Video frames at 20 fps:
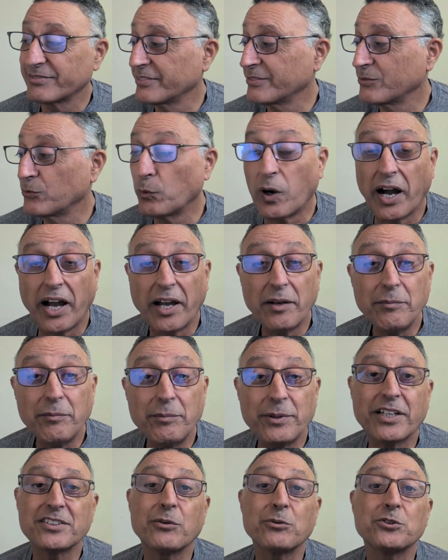Why?
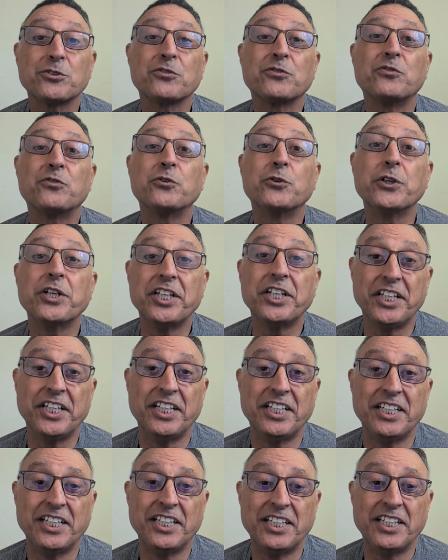Because I was free.
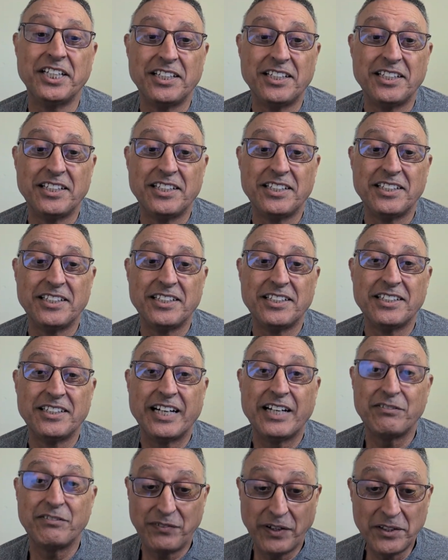I
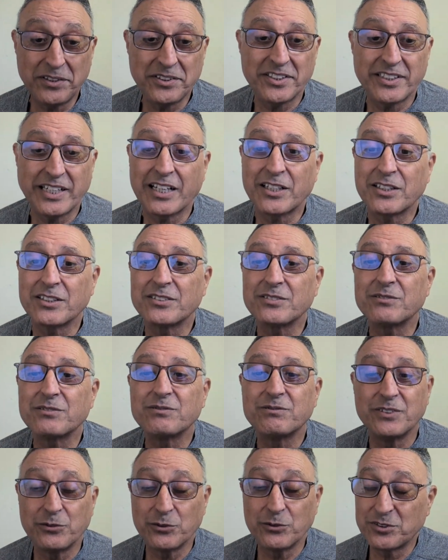felt it. It
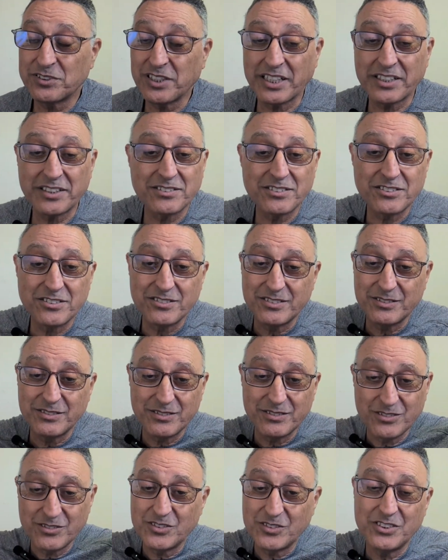was like,
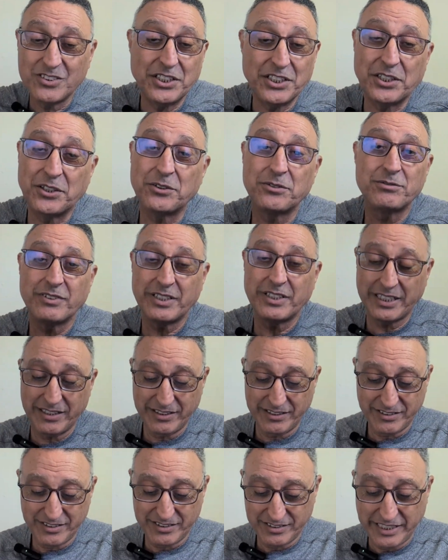like
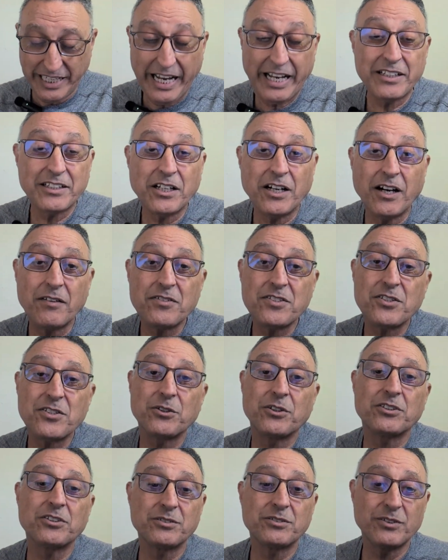handcuffs
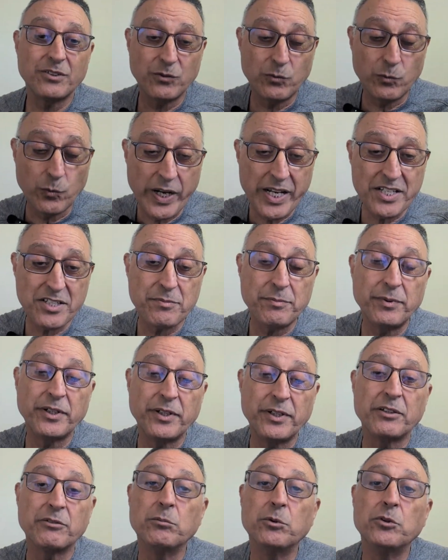or weights being
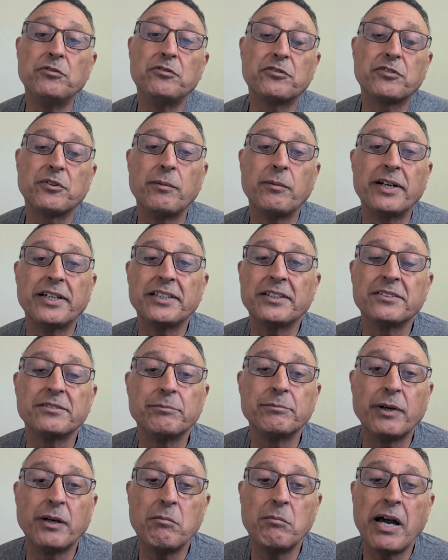removed from my
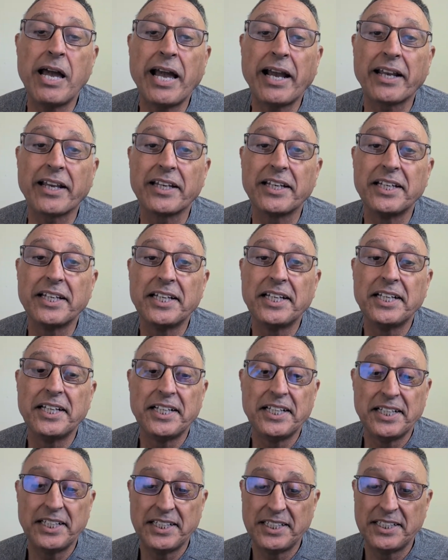back.
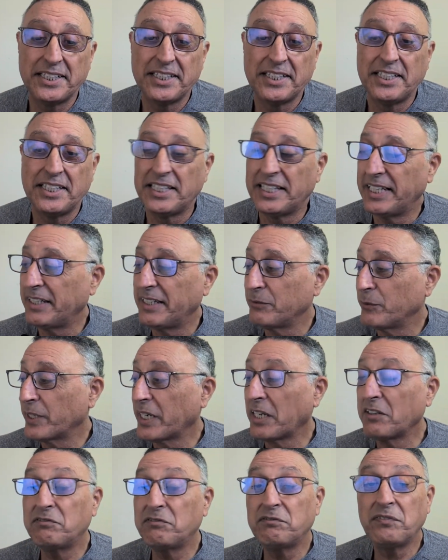And what
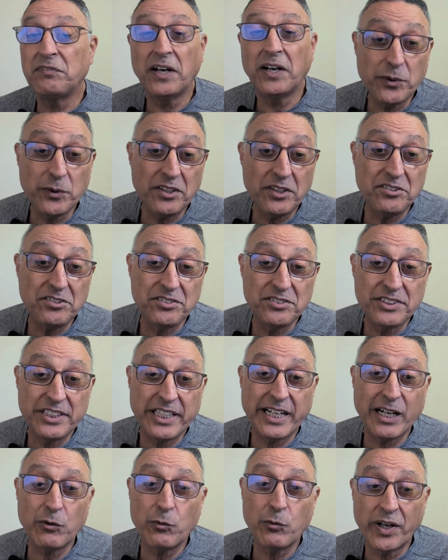I felt was that
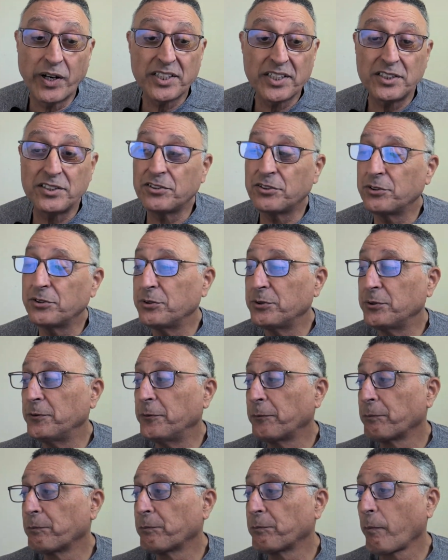I wanted to
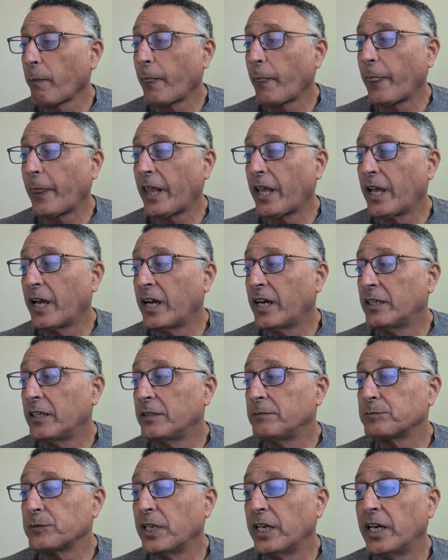
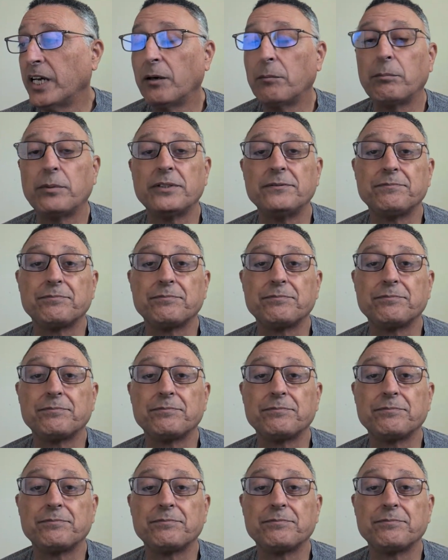help